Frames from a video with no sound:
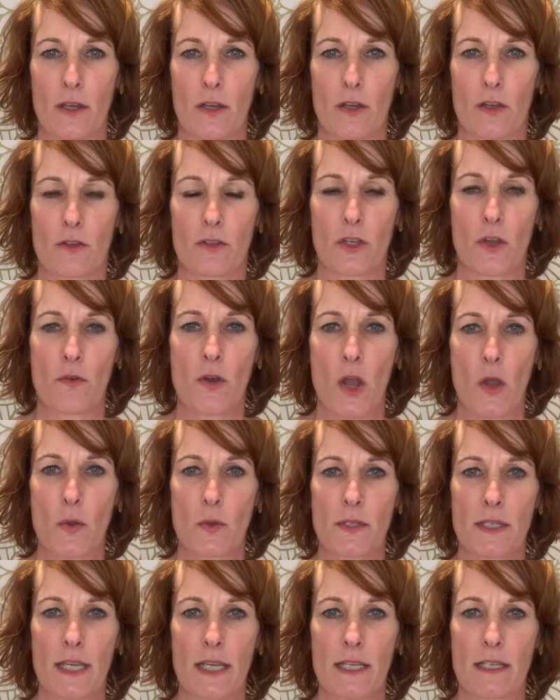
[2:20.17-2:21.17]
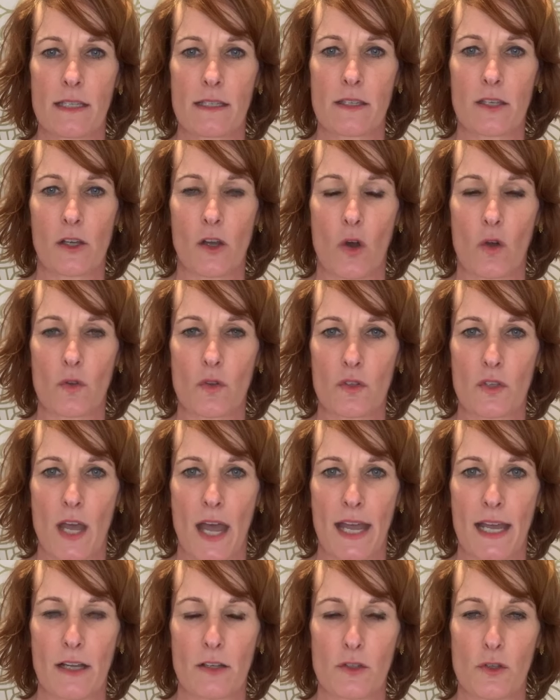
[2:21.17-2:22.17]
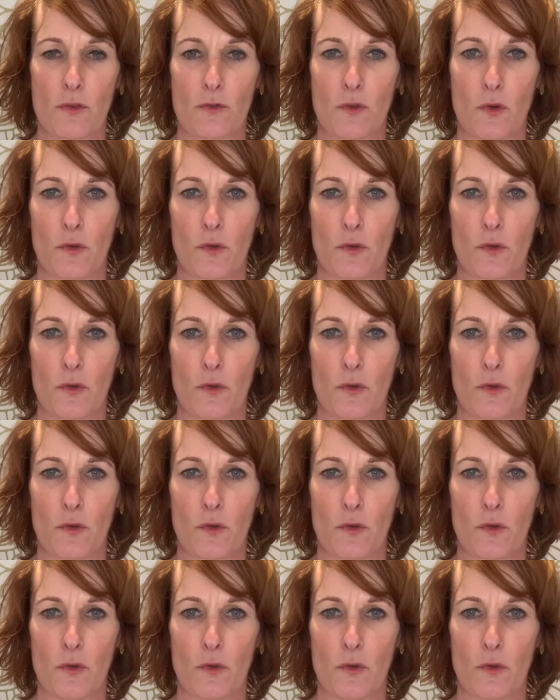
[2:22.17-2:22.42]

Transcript: So notice the contact of your